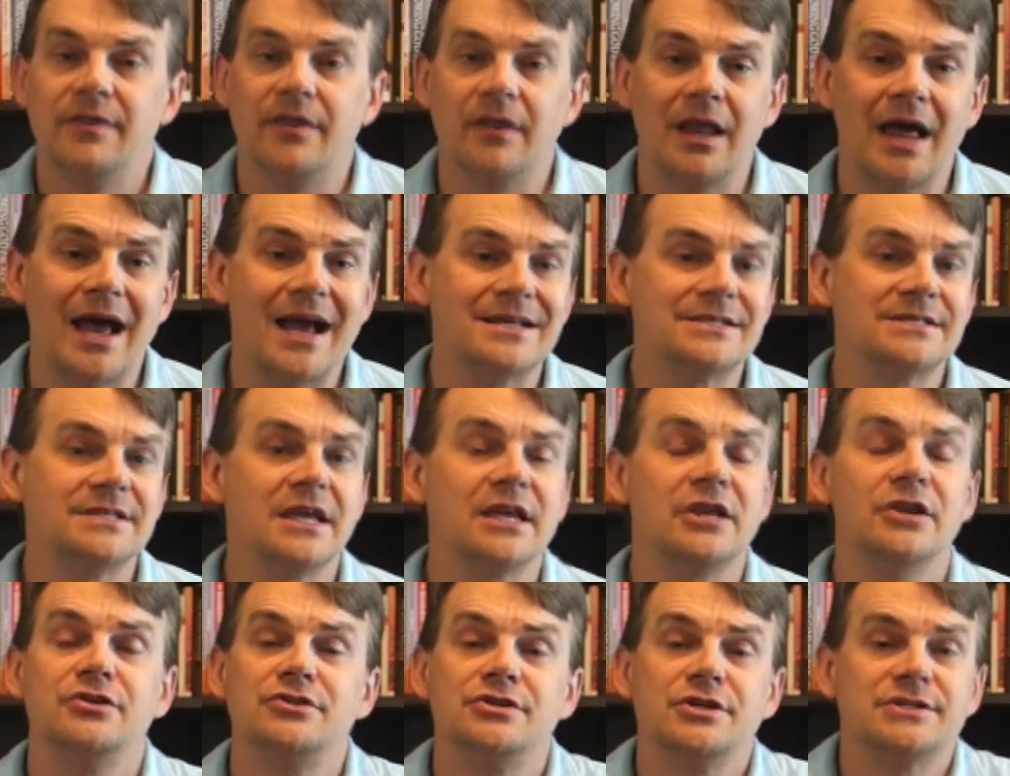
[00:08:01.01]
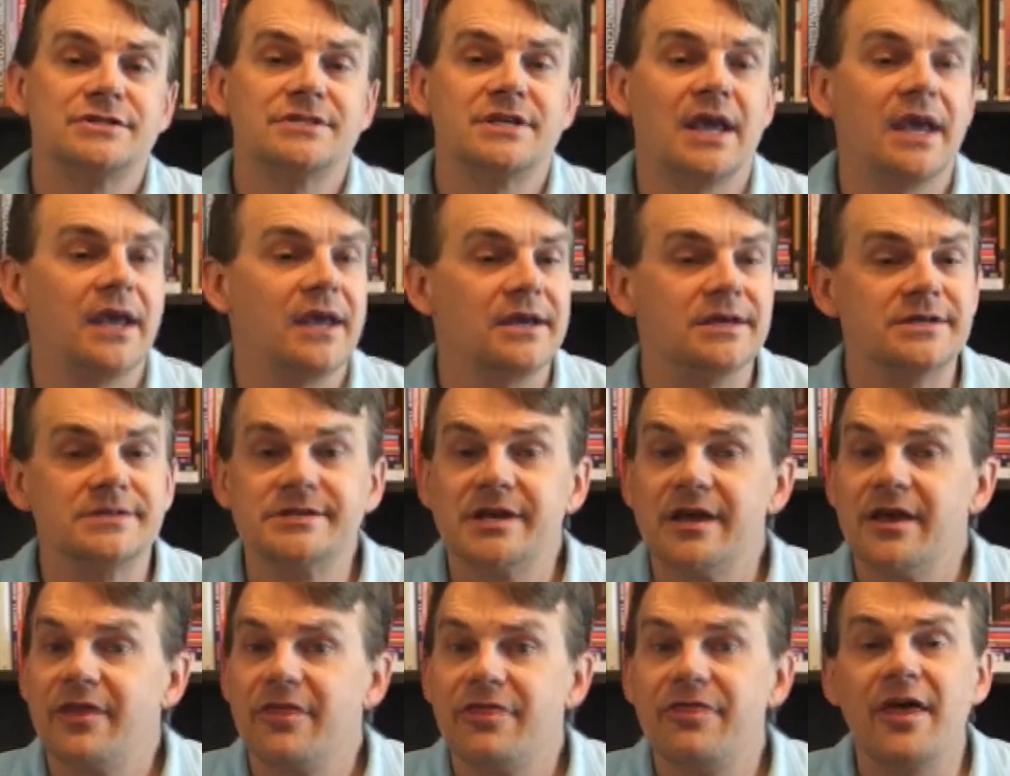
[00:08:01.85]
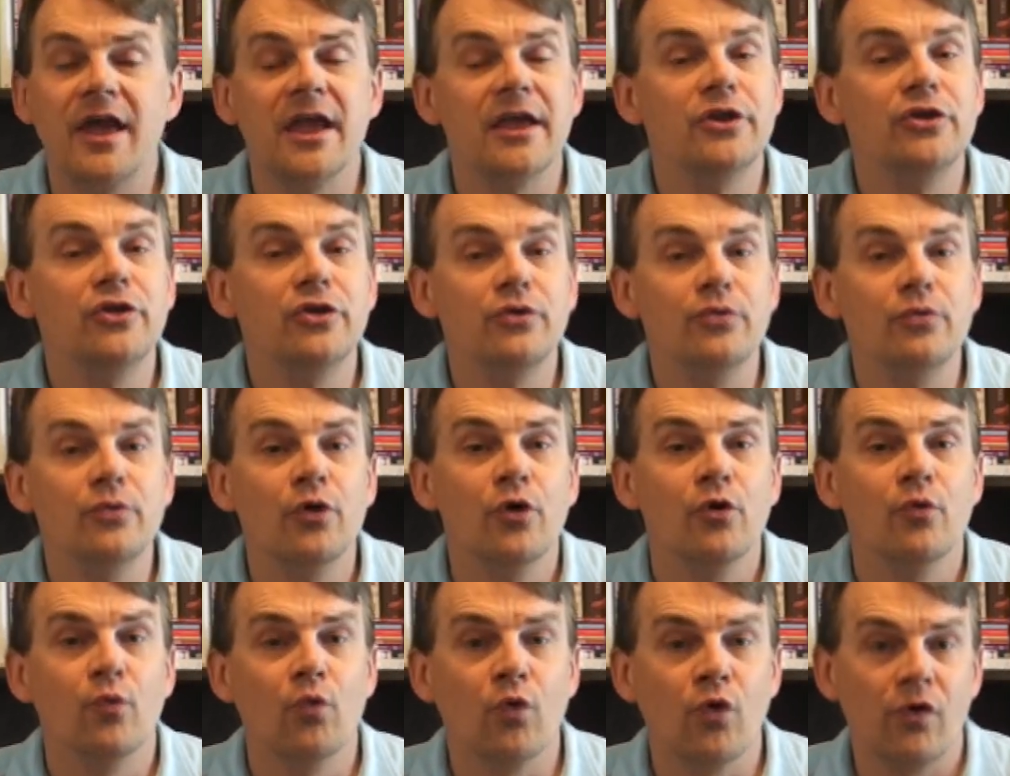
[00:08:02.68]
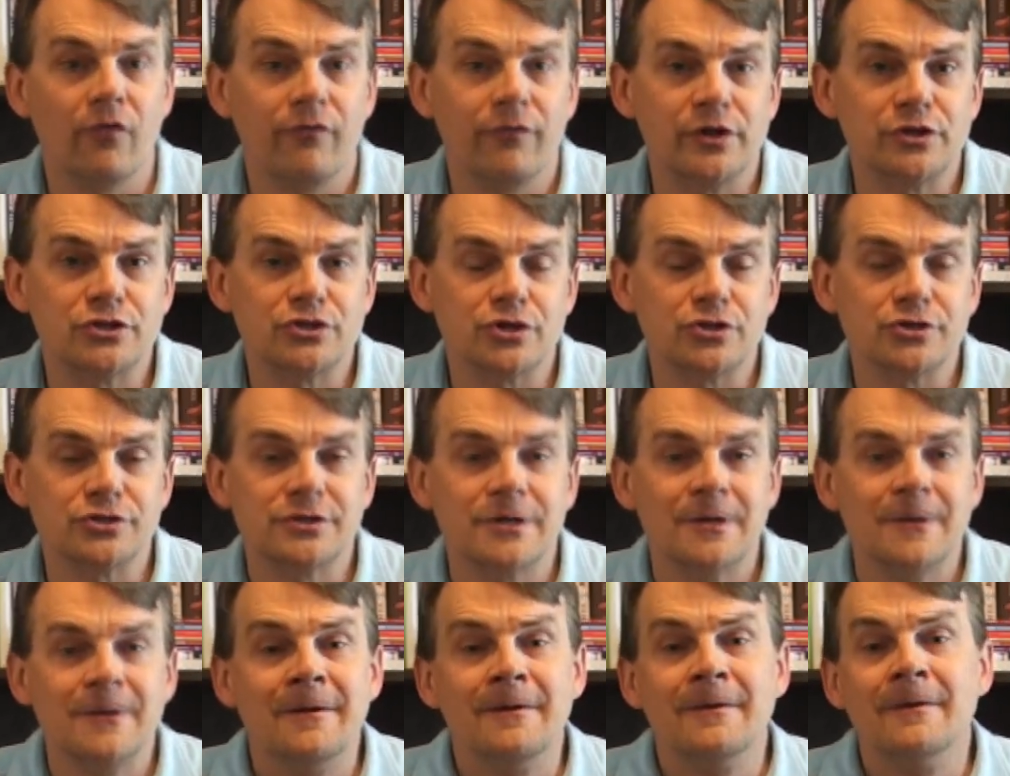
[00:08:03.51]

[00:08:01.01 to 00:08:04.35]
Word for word: And the last thing you just say is, thank you, World Ventures.